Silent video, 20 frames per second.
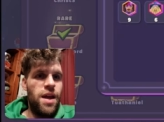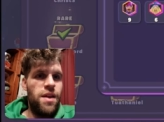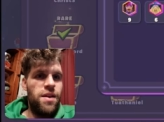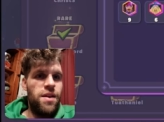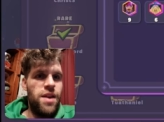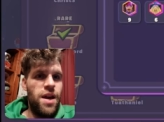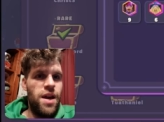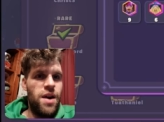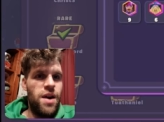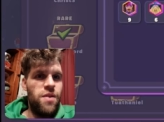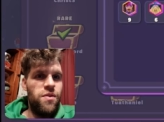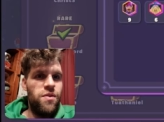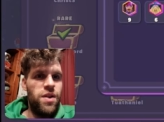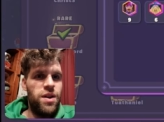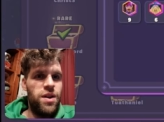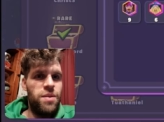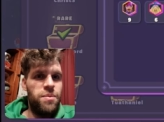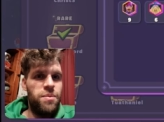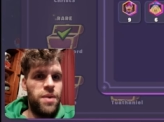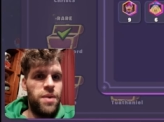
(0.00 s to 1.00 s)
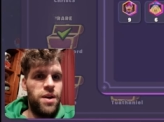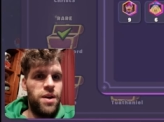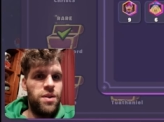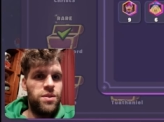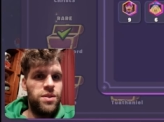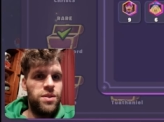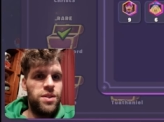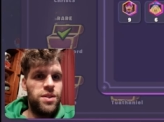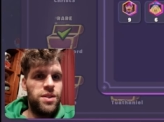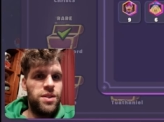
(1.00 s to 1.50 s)
now around
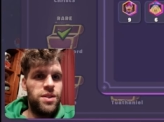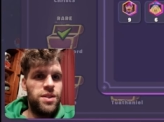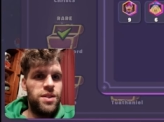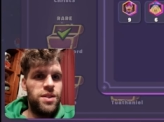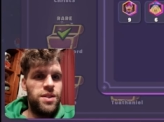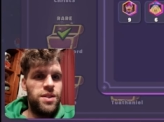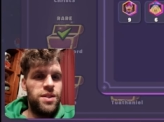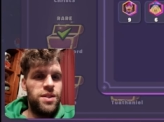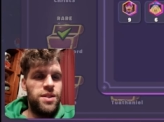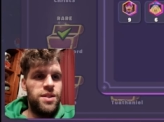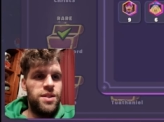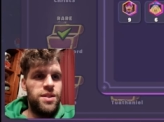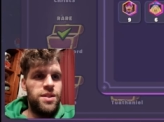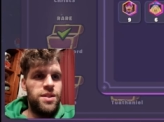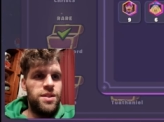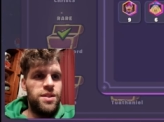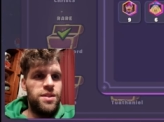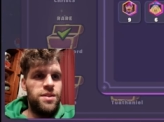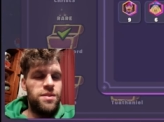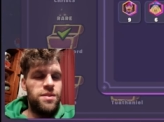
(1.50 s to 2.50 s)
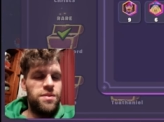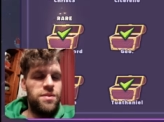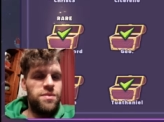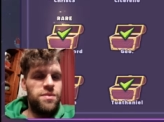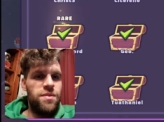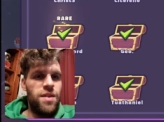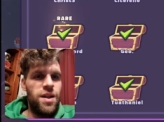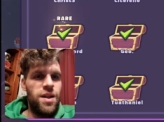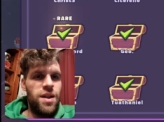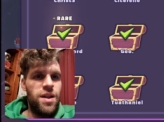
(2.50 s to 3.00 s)
about
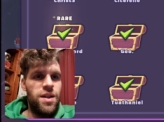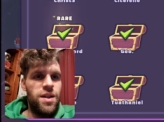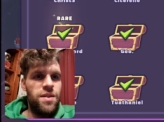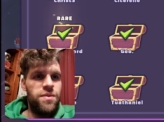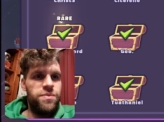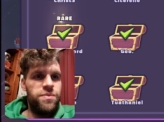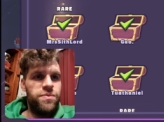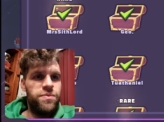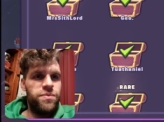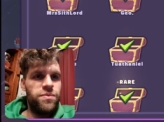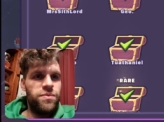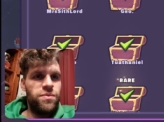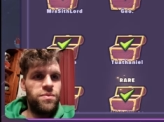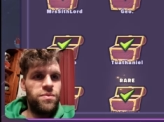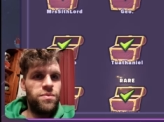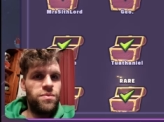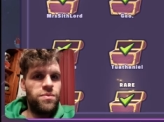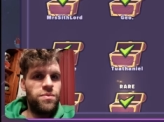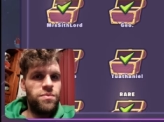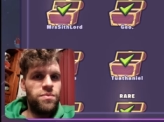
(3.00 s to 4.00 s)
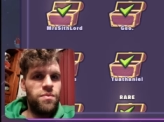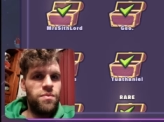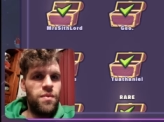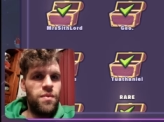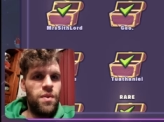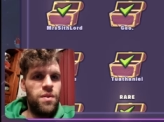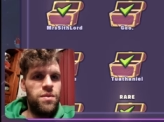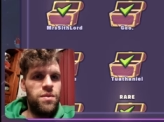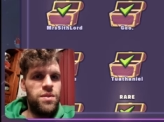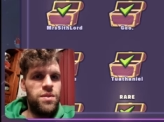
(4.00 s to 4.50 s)
um,
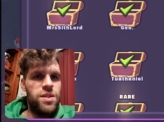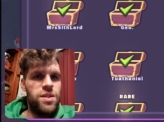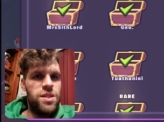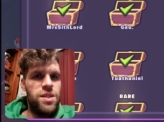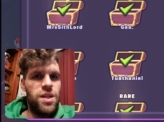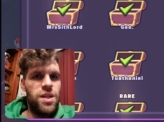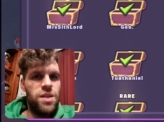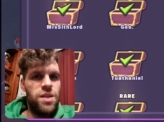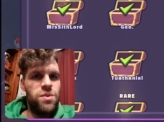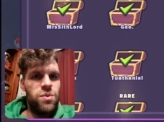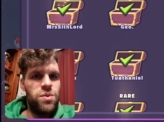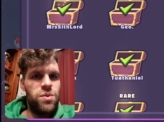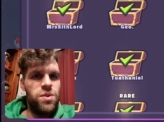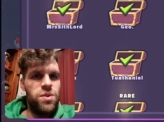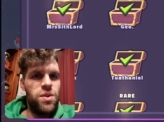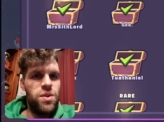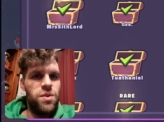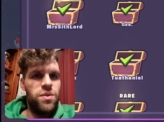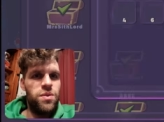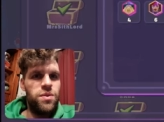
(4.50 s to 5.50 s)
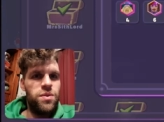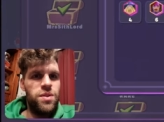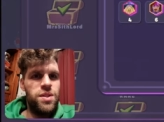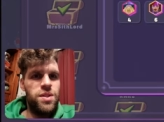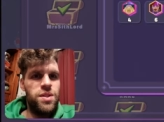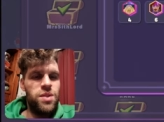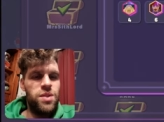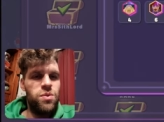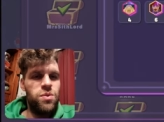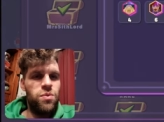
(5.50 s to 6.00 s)
six or so,
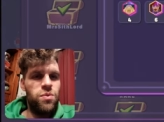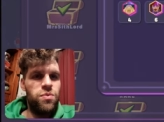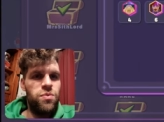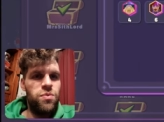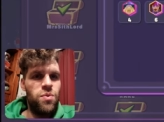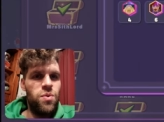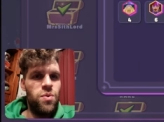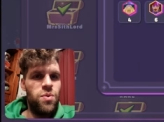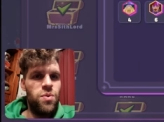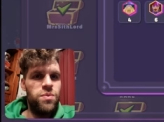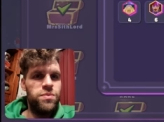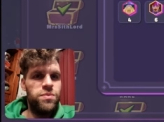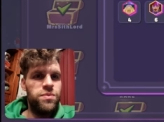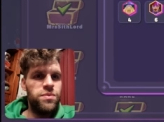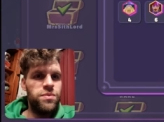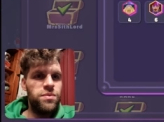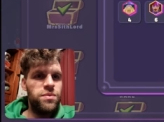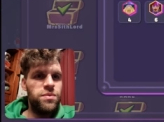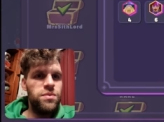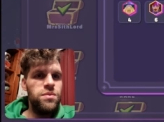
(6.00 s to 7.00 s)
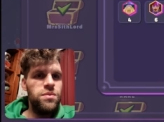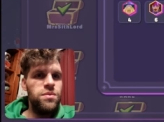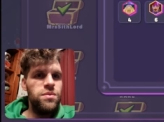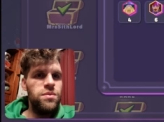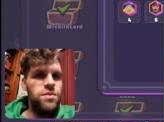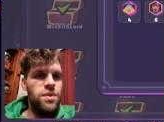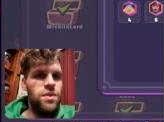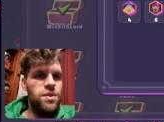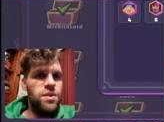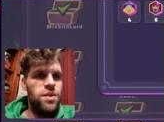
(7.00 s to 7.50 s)
six or four
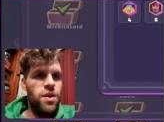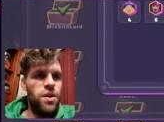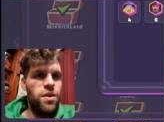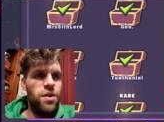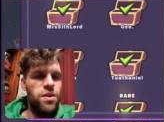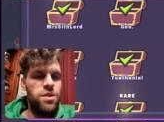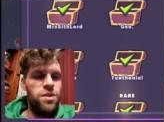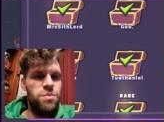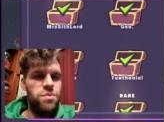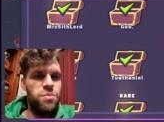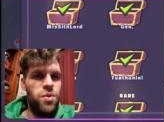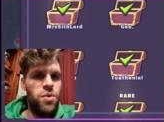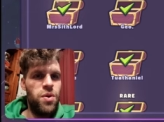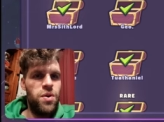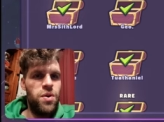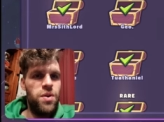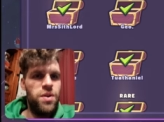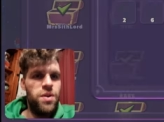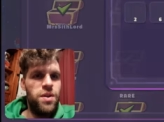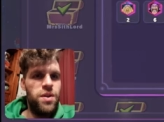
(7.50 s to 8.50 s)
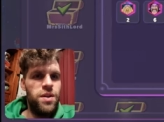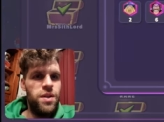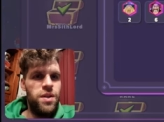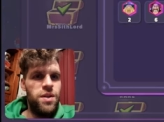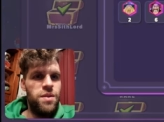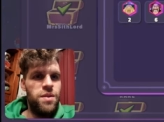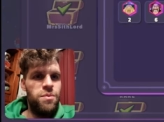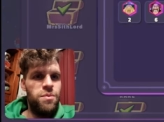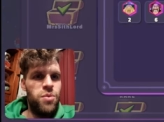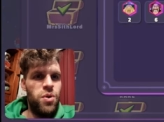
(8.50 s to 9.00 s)
tokens per
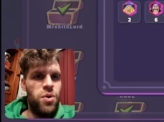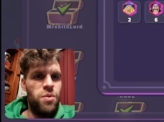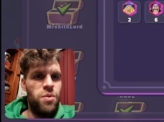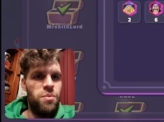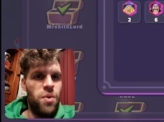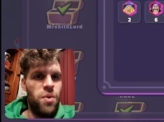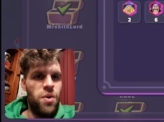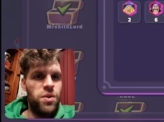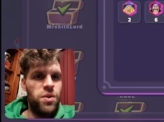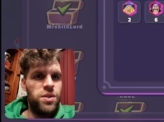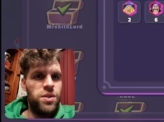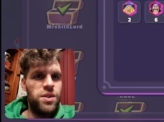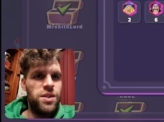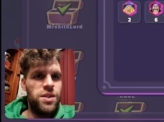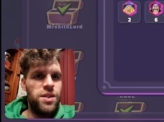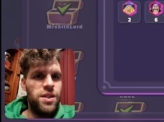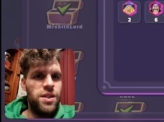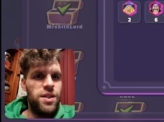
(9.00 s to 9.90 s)
per box